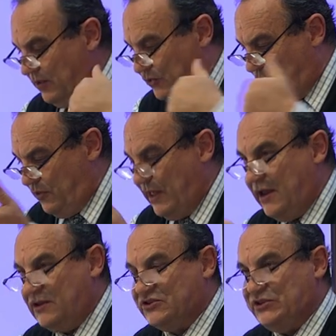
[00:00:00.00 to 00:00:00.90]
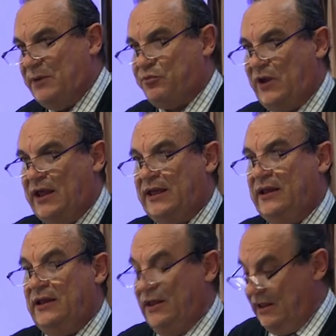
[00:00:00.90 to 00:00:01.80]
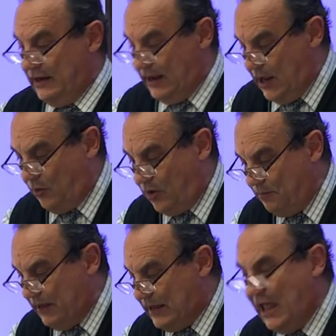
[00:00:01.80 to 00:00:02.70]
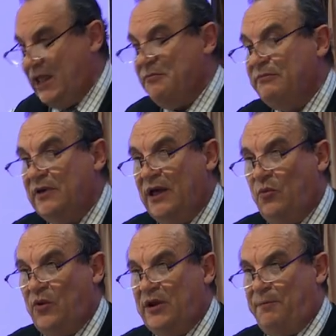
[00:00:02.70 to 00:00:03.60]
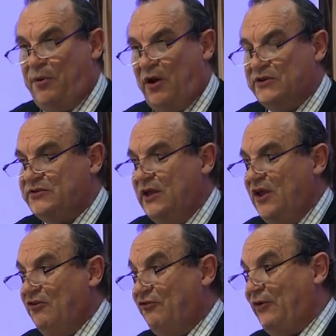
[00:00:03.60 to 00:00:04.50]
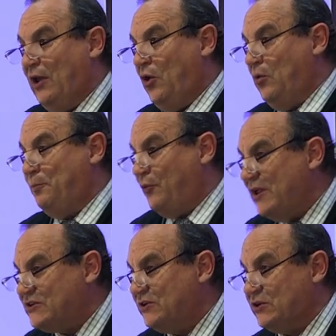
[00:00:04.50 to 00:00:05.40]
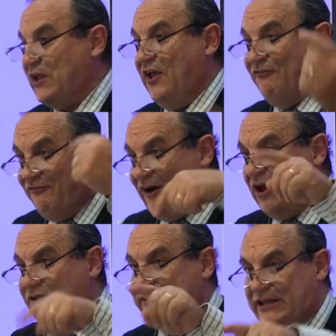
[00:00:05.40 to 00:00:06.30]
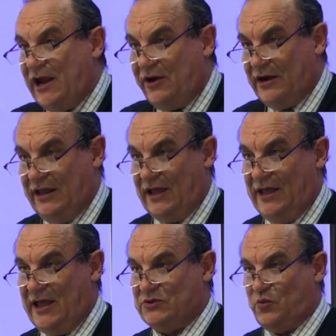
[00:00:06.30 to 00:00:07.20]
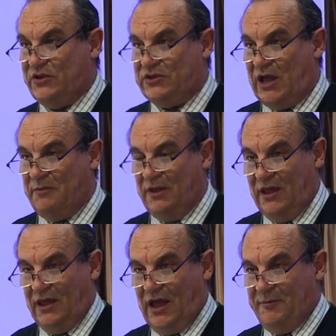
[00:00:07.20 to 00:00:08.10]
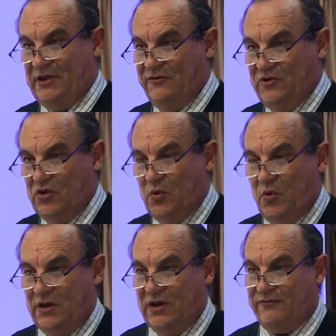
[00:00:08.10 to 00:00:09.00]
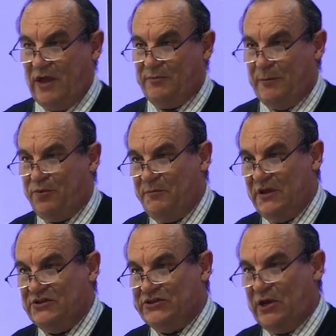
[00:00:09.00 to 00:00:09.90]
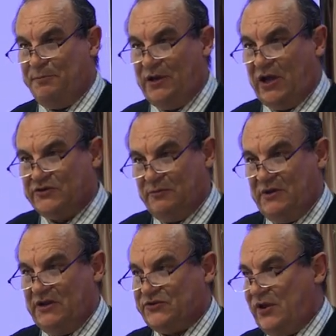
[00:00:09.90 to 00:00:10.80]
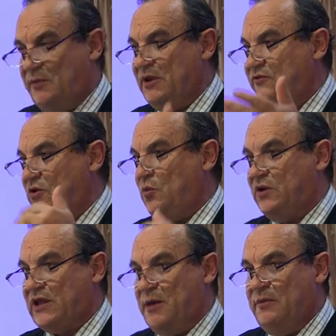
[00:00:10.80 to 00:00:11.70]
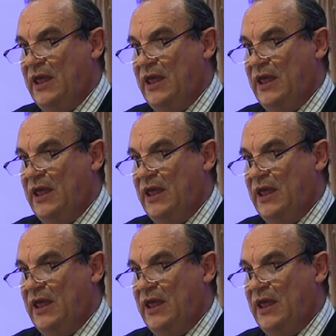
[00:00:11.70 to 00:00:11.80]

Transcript: through that shipwreck, and later on became uh, one of Paul's fellow prisoners voluntarily. I asked one time, how many of you would, if I, they put me in jail because of ministry, how many of you would come